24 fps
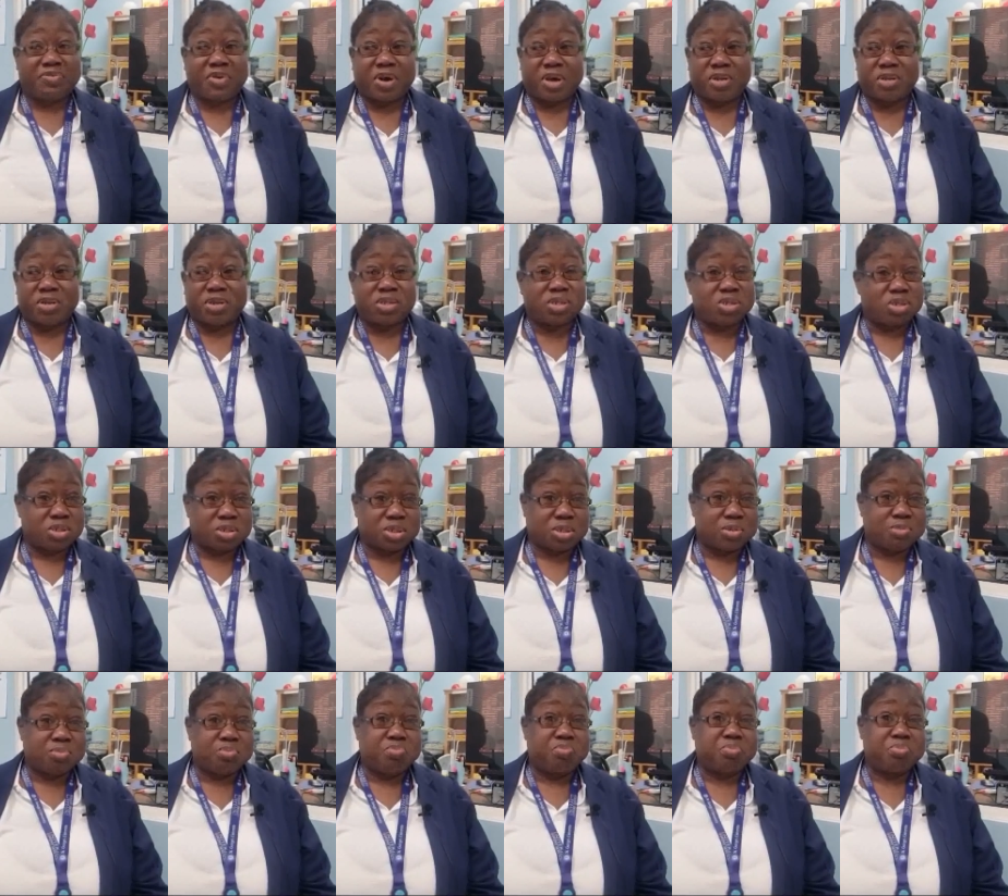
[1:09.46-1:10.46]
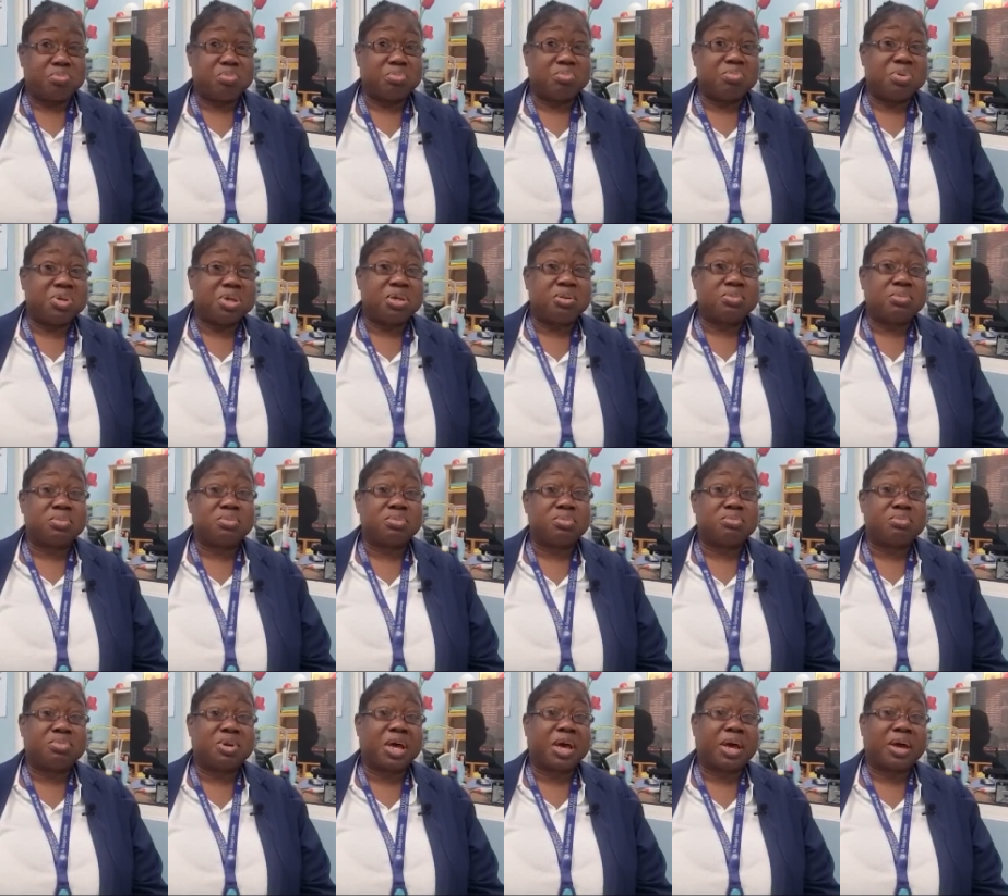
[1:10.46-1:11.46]
factor is just being
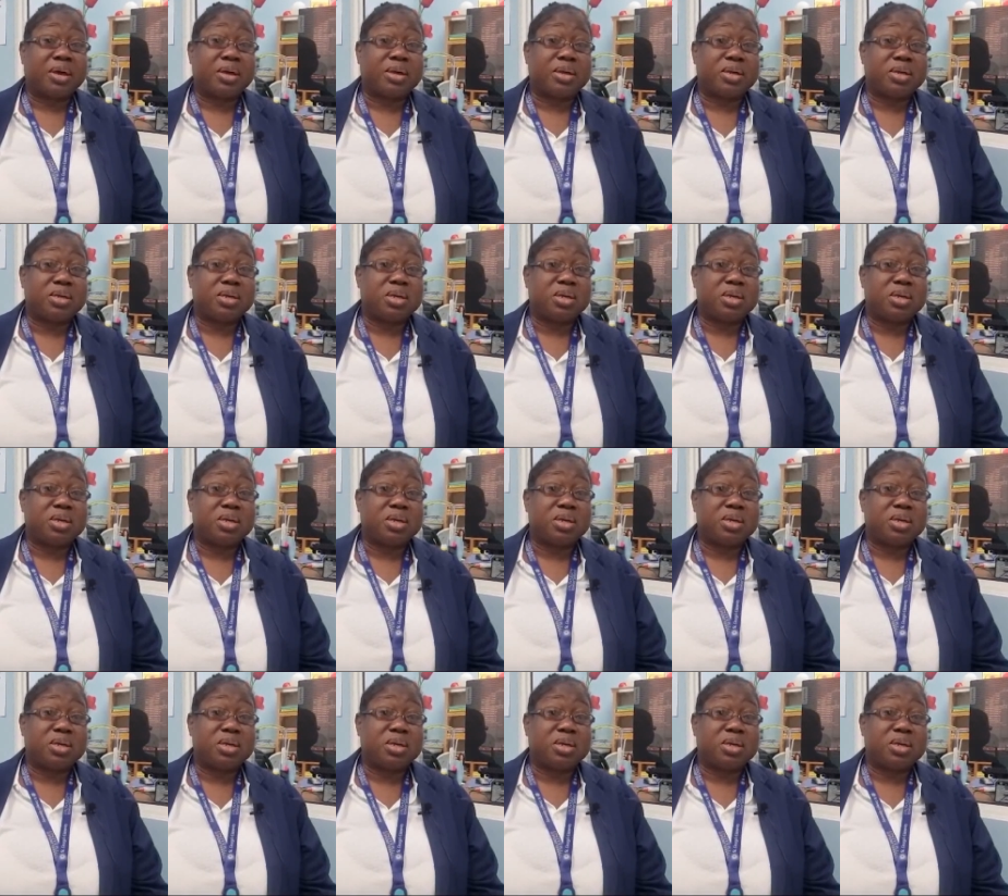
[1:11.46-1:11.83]
black.